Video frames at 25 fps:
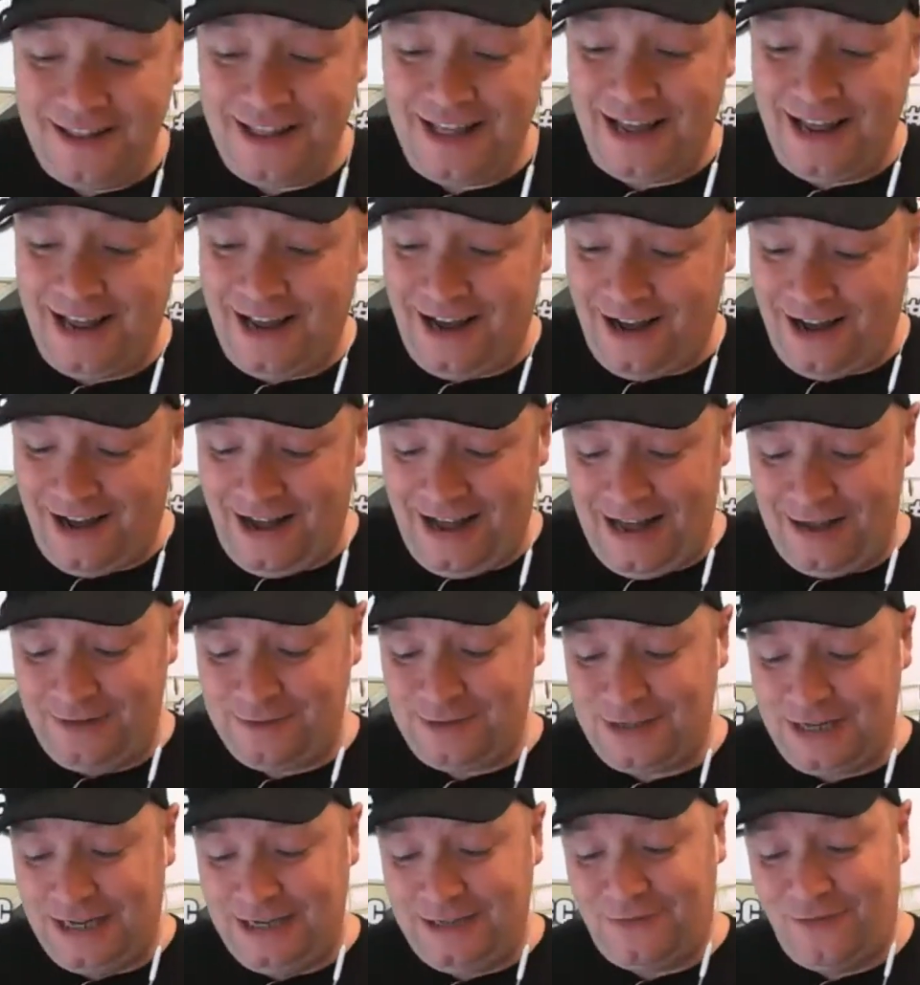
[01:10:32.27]
They are
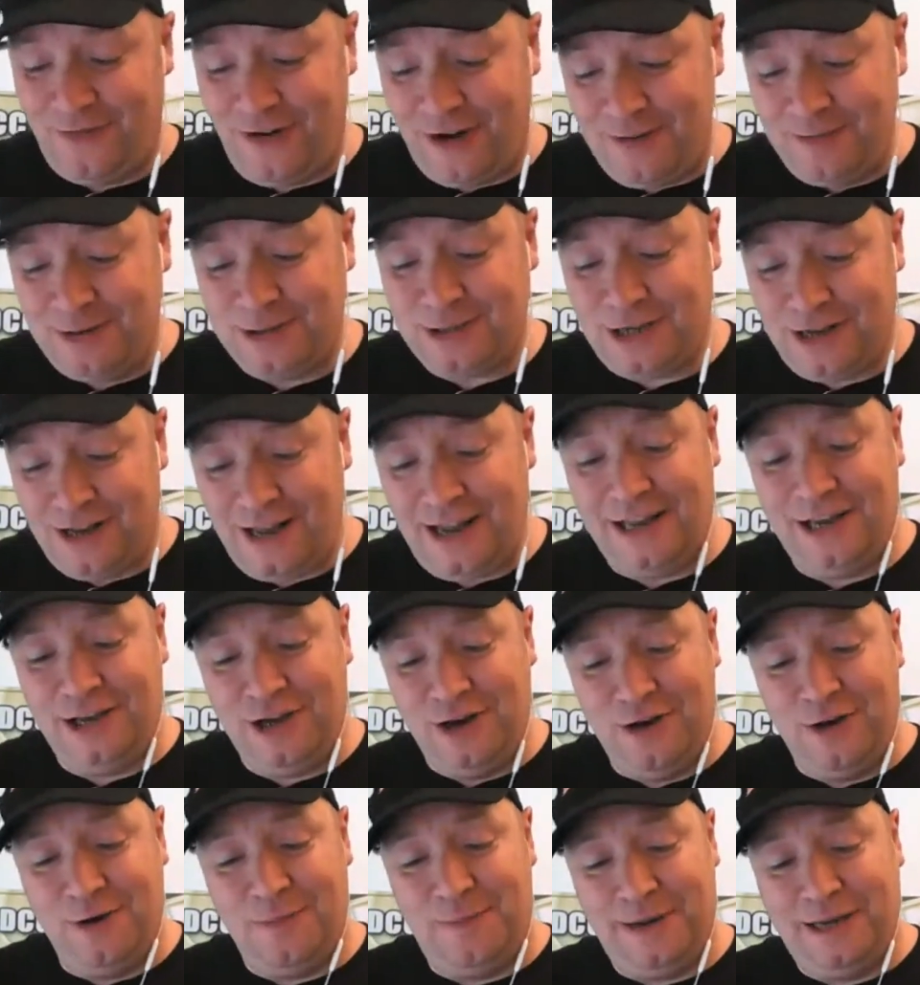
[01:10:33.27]
absolutely. It's very much like
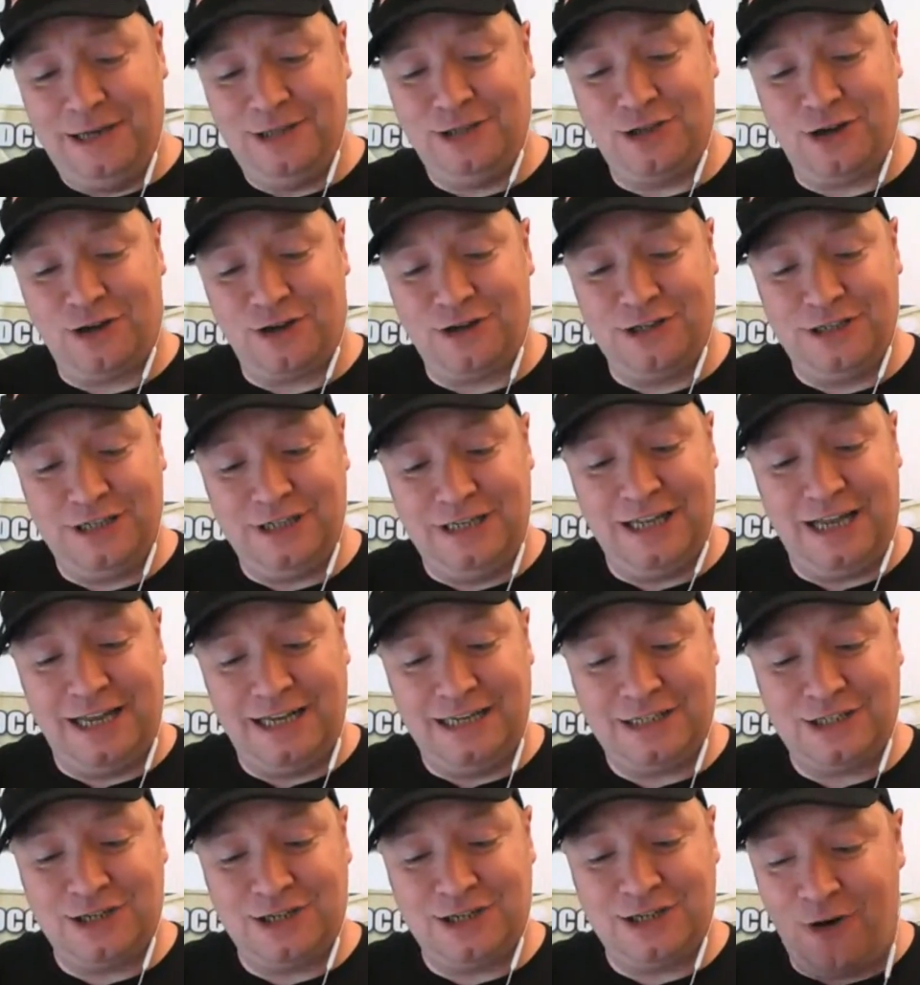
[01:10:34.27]
European chocolate in that
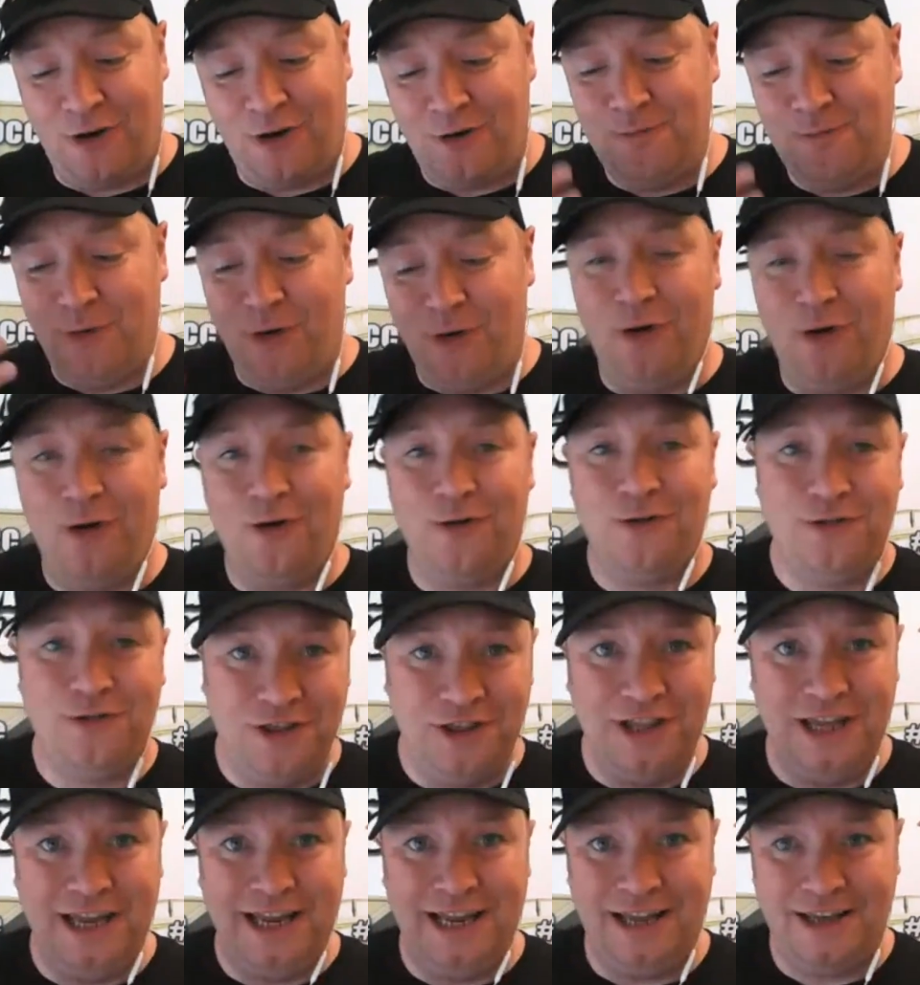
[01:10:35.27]
it's got more
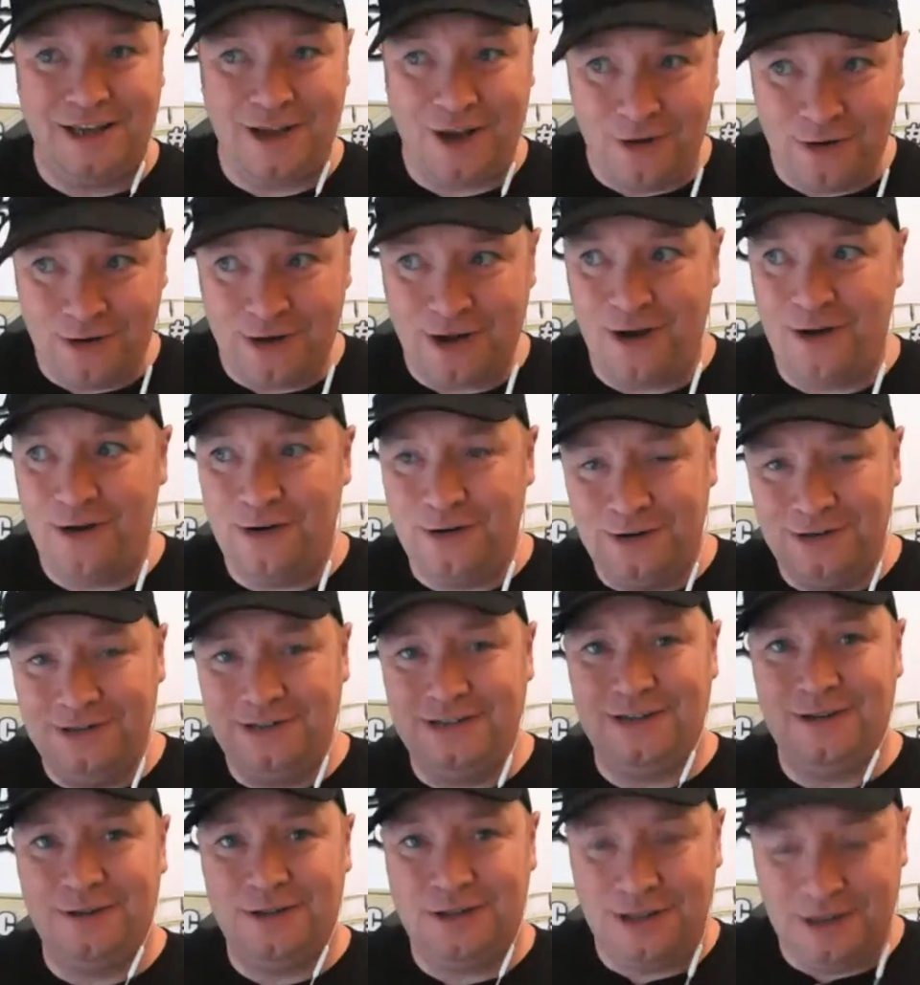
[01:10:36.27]
the cocoa
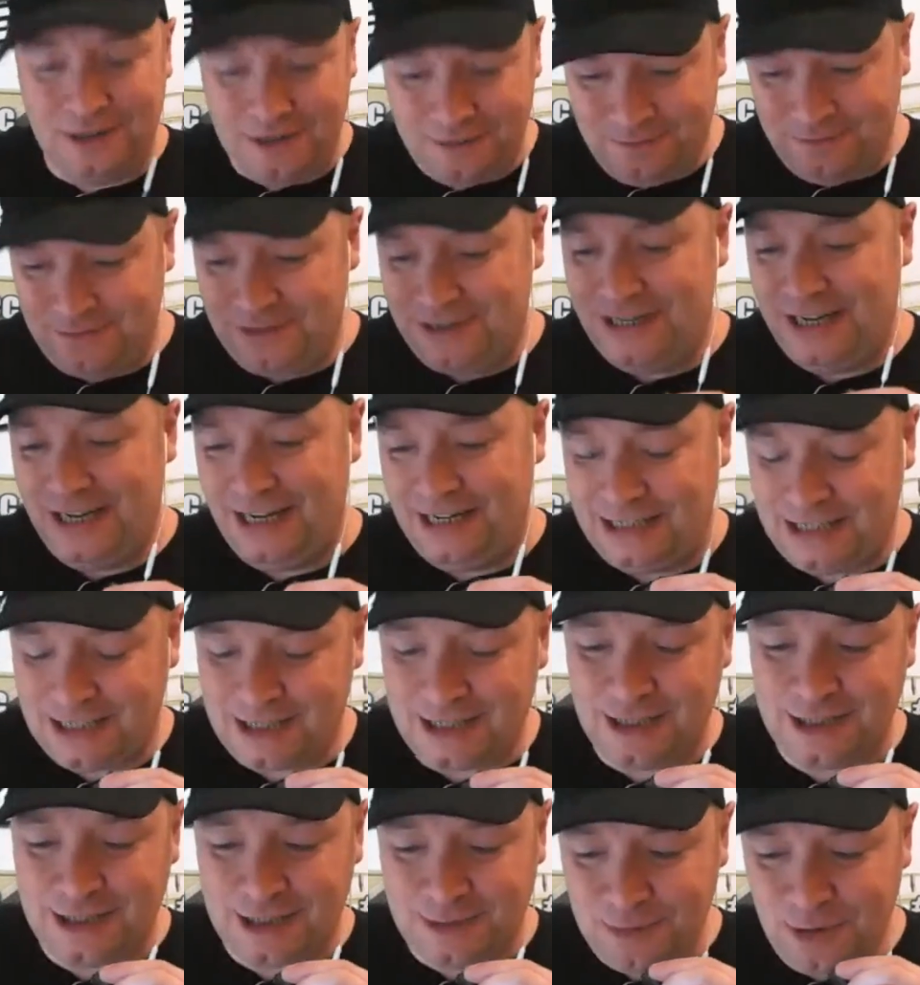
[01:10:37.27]
and it's
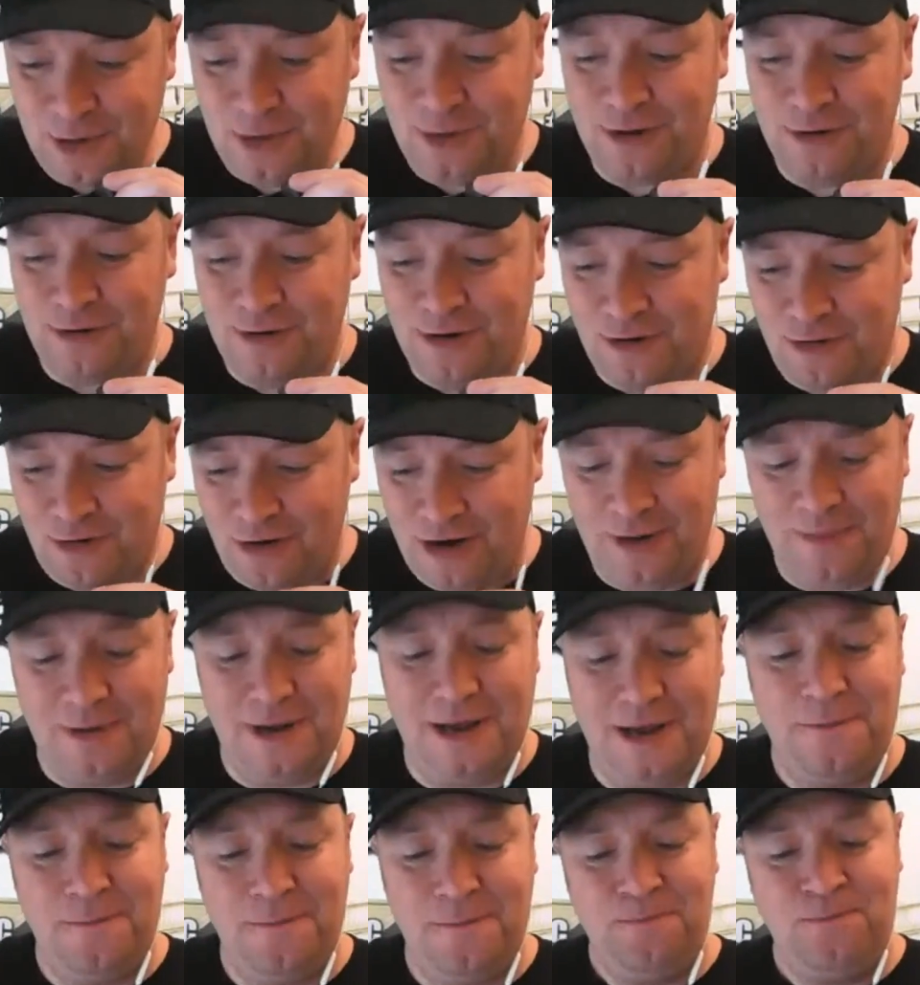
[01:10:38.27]
smoother and
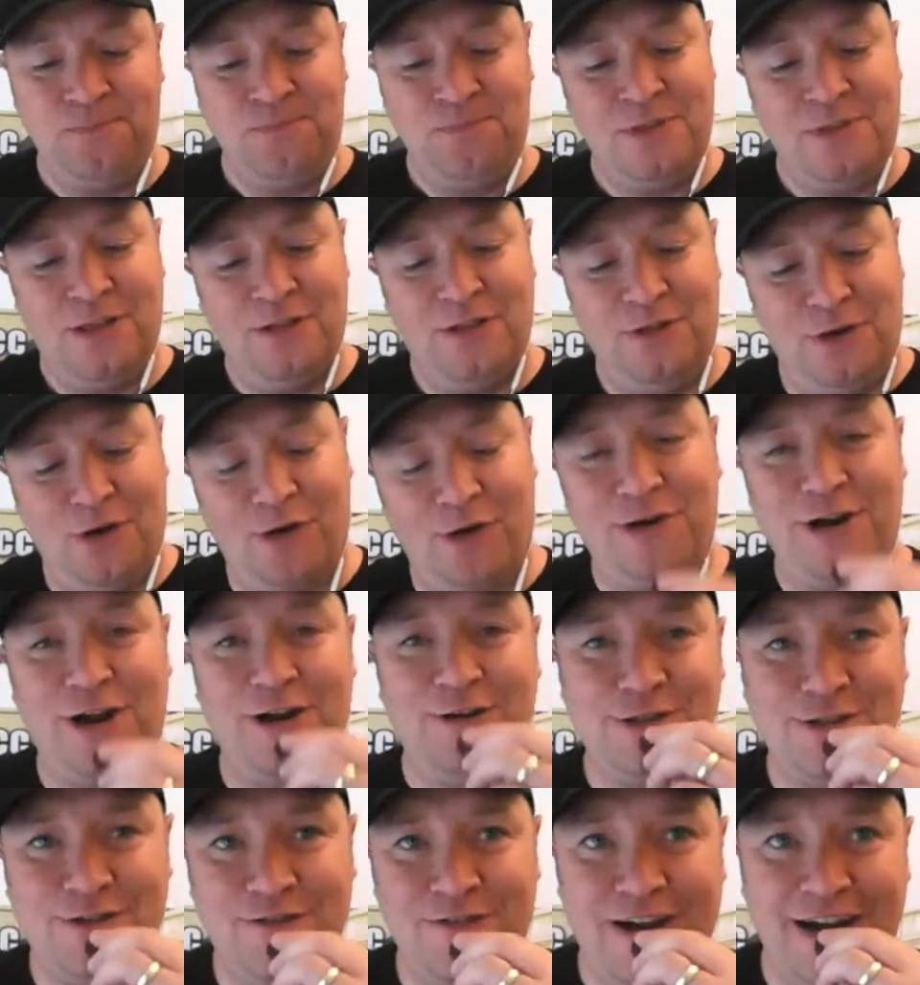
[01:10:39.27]
creamier. The
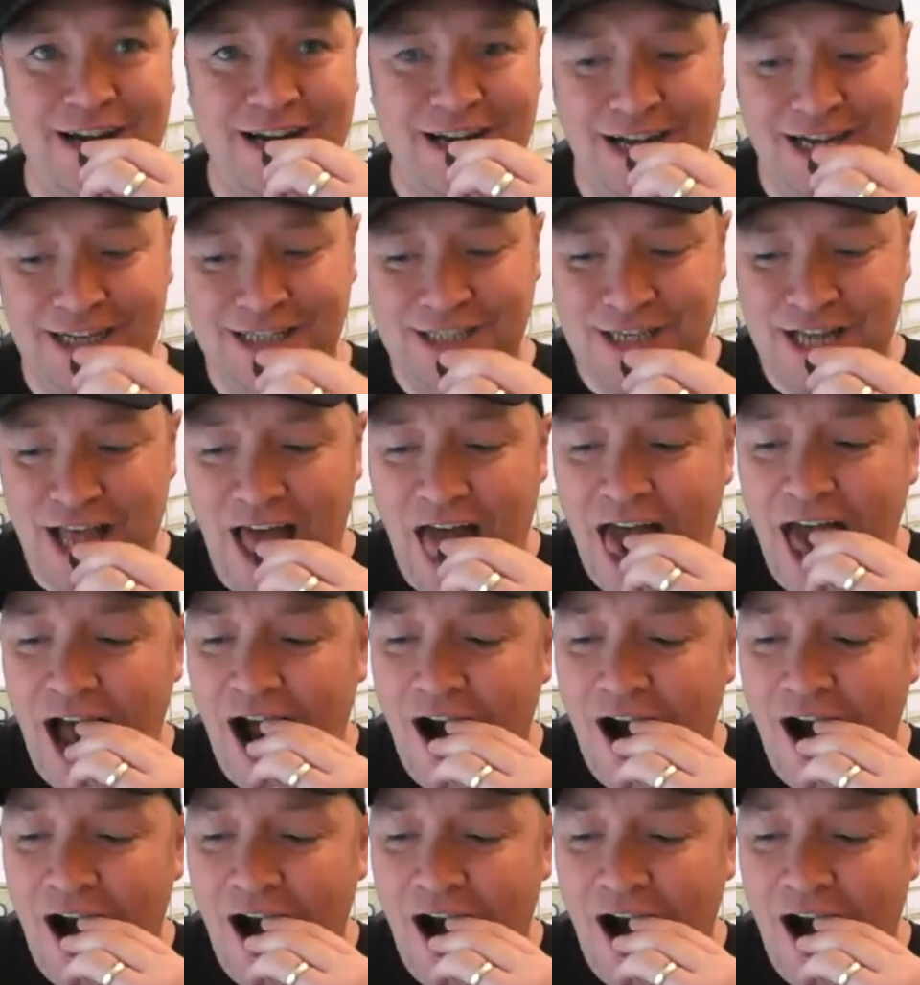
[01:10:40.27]
Oreos are very nice.